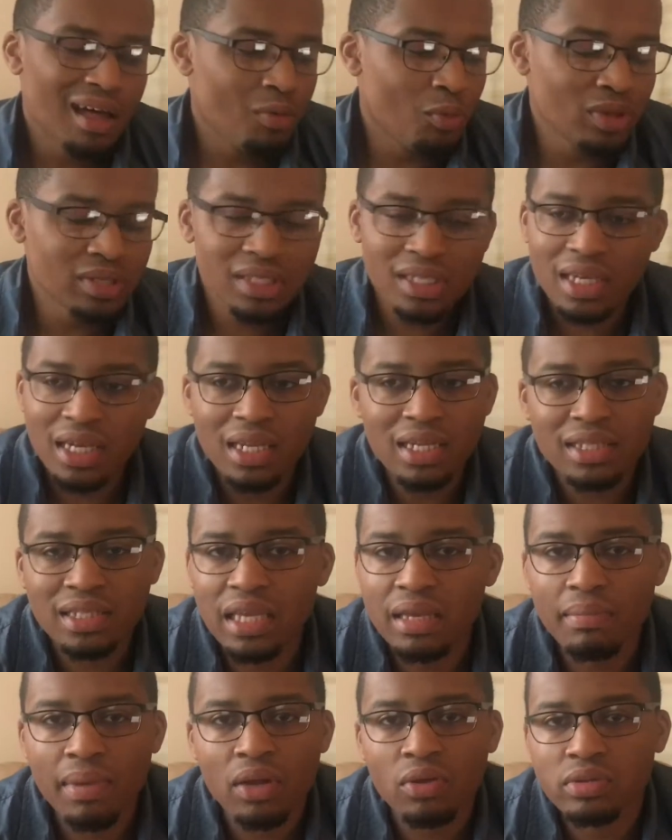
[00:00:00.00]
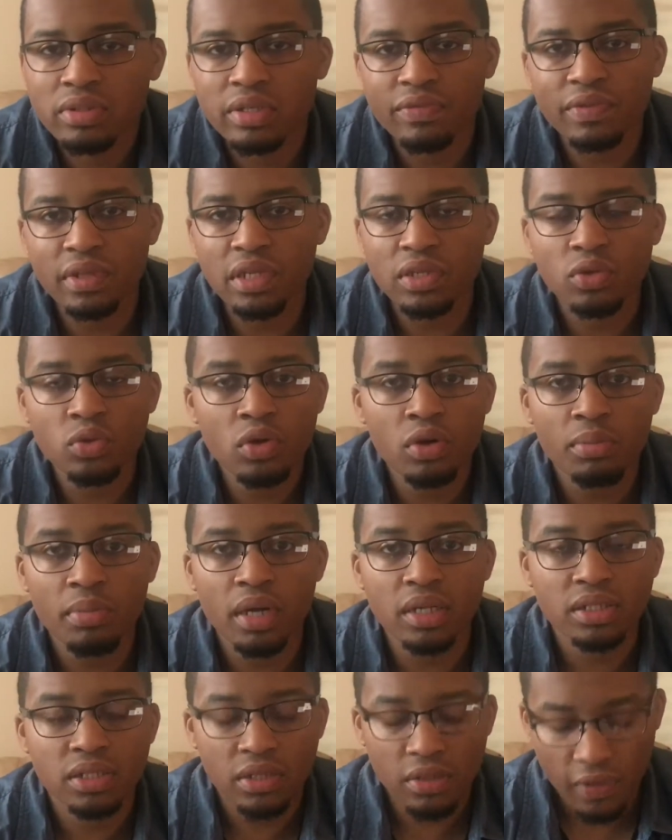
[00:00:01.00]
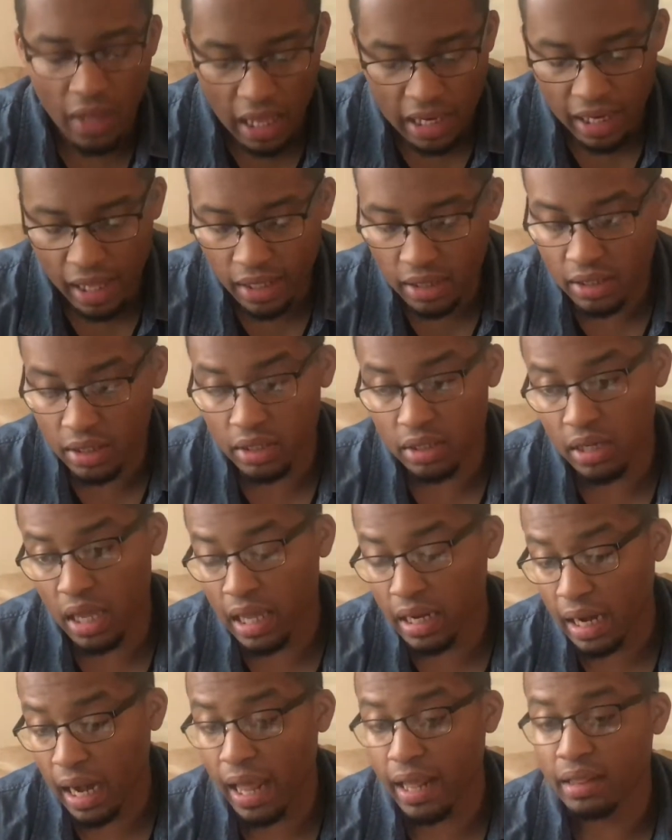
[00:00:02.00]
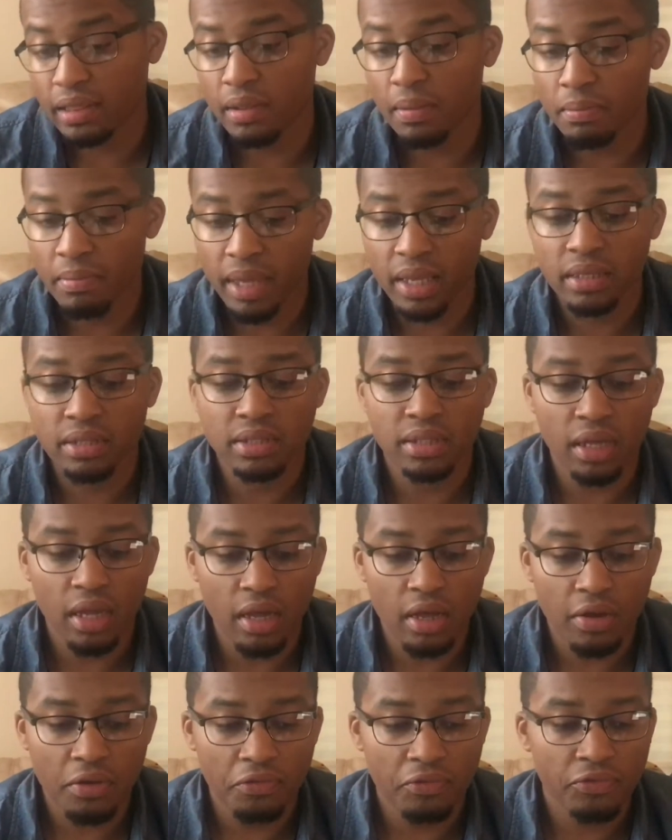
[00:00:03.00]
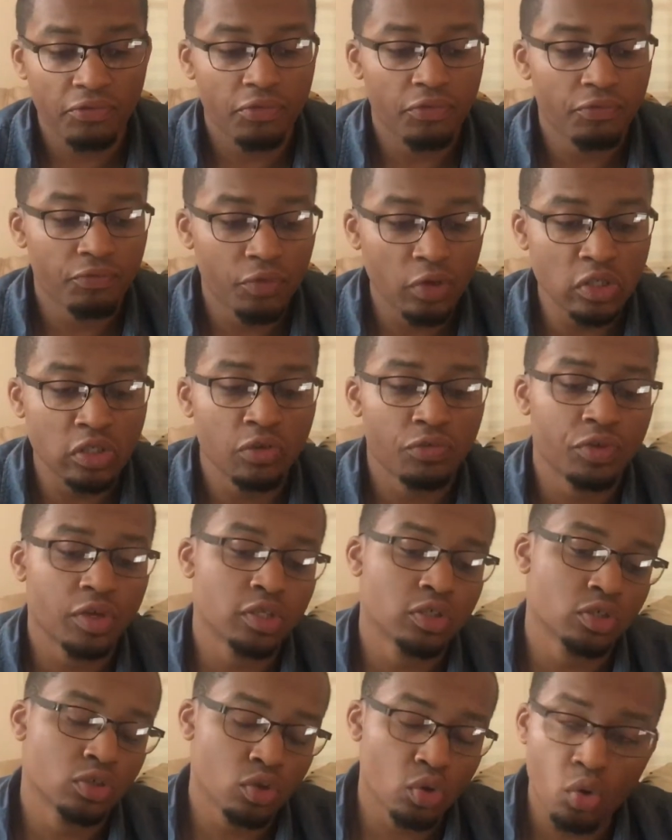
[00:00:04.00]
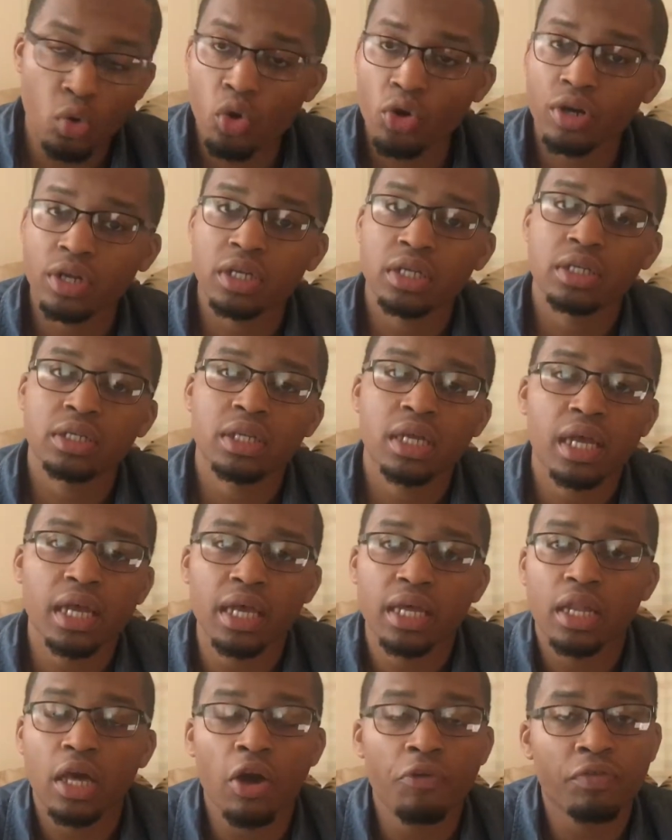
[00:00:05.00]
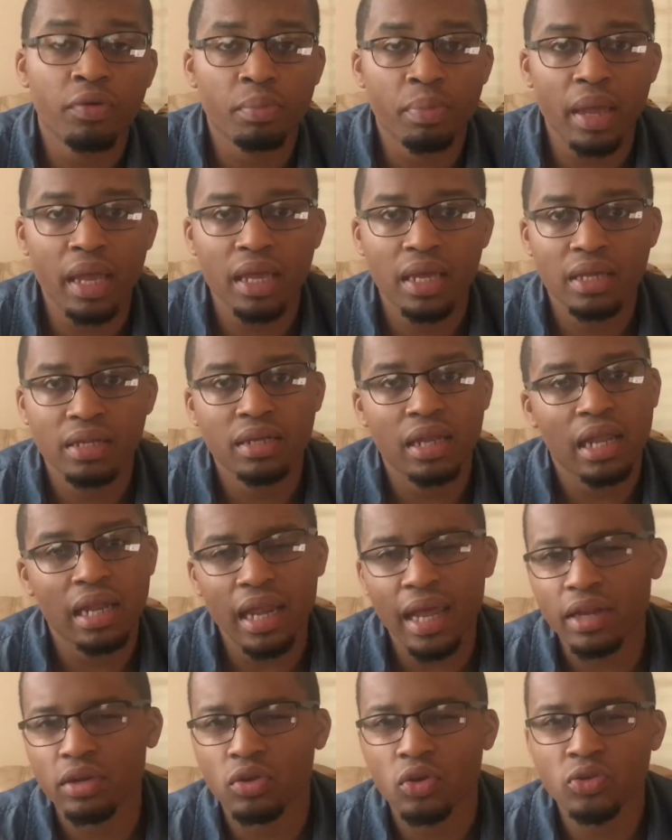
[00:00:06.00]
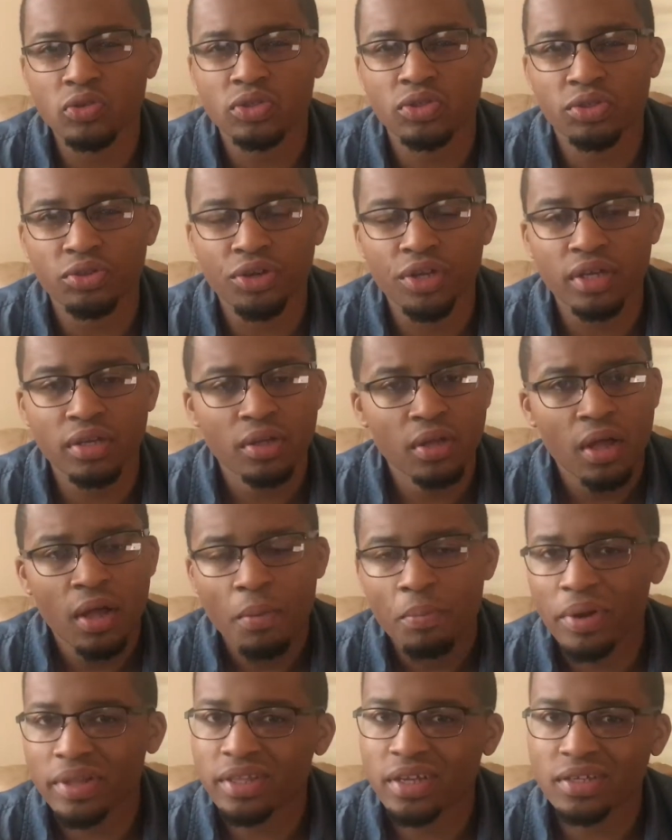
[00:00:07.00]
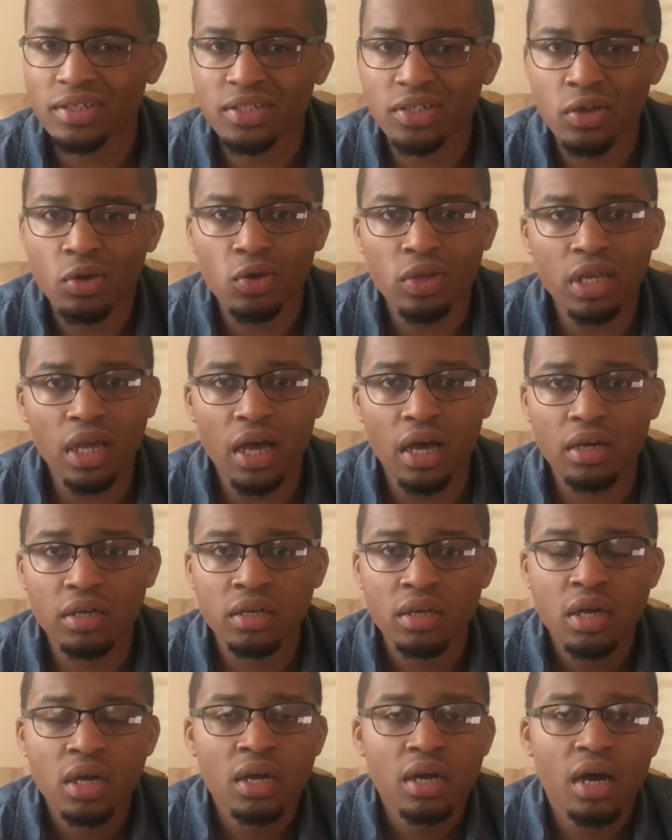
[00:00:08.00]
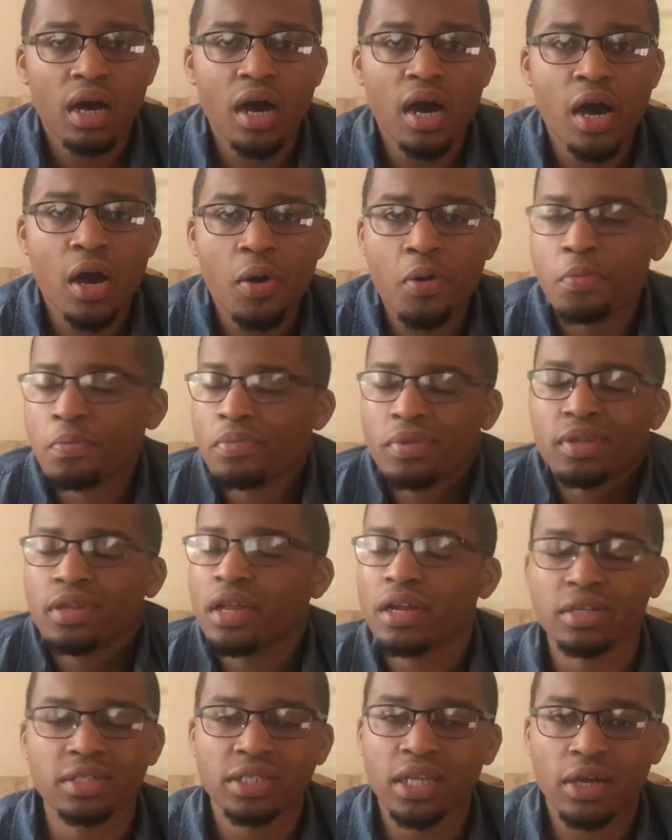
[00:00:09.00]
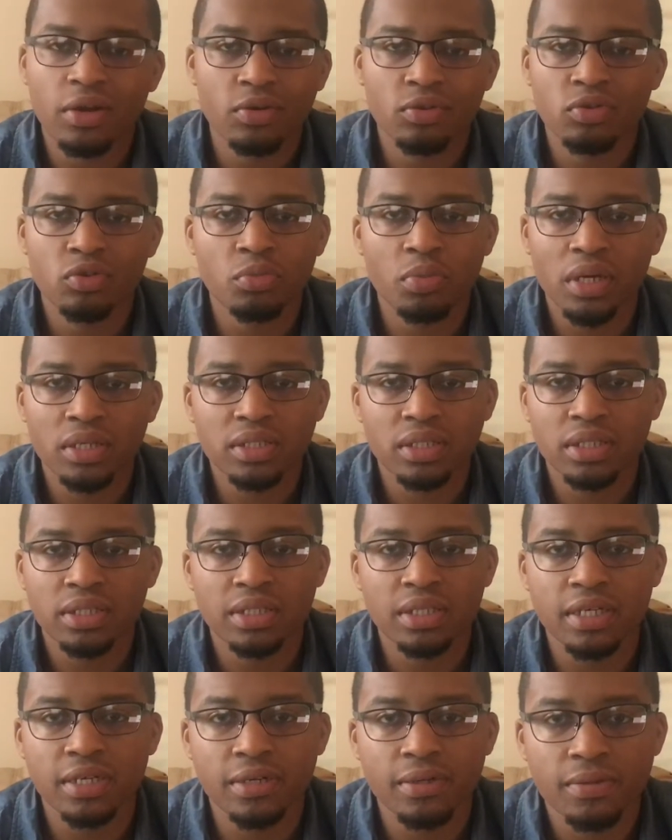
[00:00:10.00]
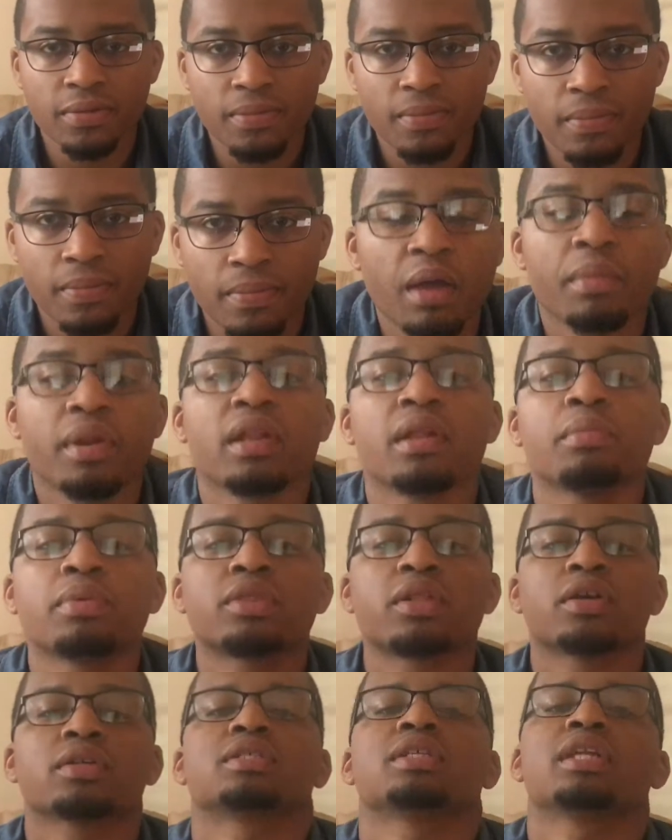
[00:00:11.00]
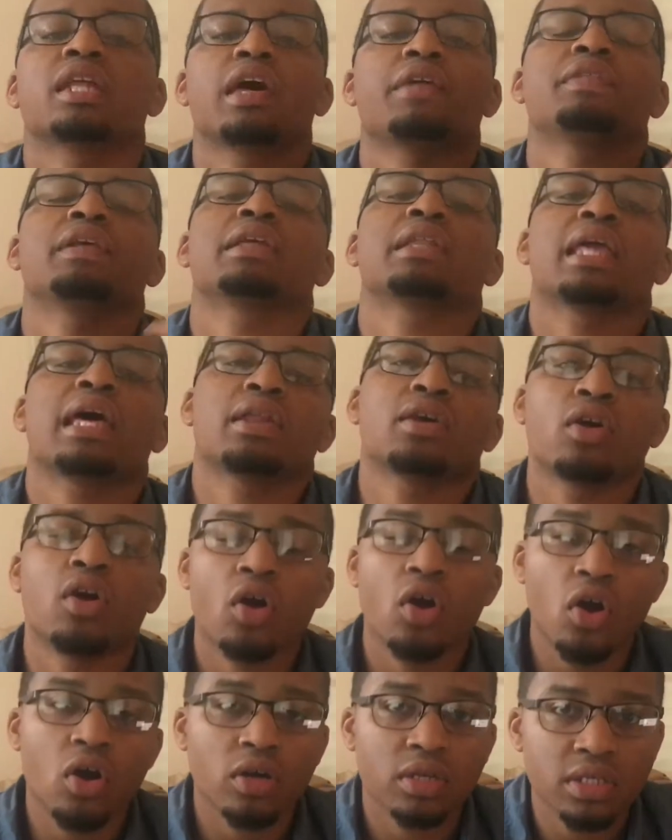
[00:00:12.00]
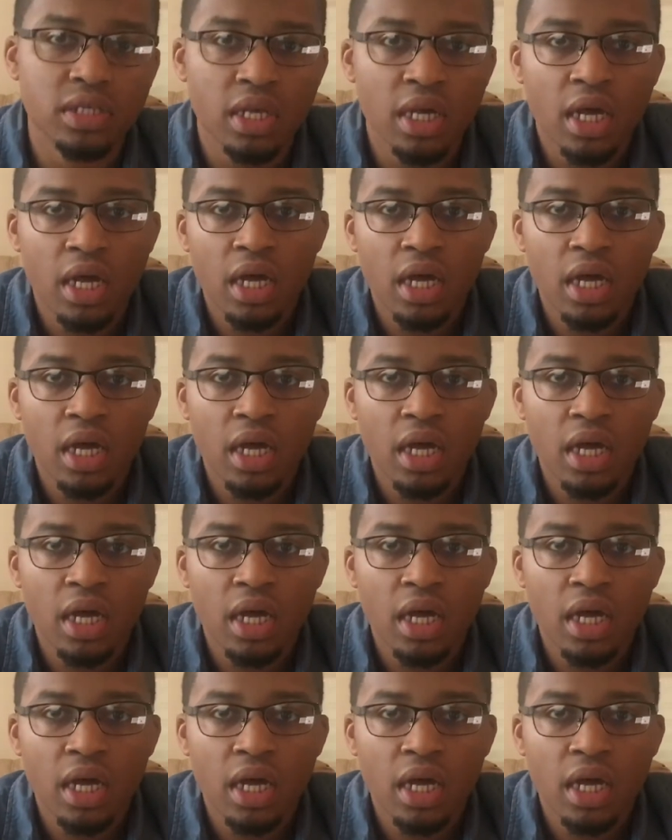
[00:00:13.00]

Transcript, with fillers: Once again, the team I don't see really doing much. I like the I like the mix of Vucevic, Gordon, and Elfrid Payton. I like those three, but they're still young, um, and they're just not going to do much this year. Coming in number 13, I have the Atlanta Hawks.